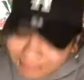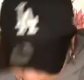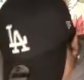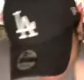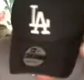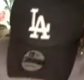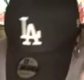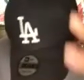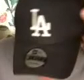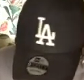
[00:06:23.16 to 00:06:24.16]

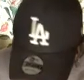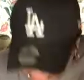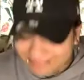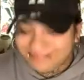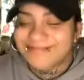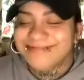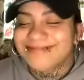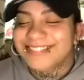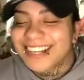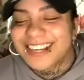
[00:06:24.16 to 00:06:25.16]

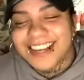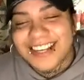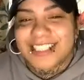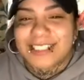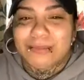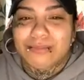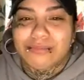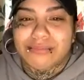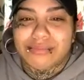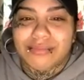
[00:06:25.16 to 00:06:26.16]

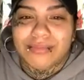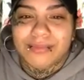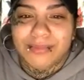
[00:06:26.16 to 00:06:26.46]
No words are spoken by the person on screen.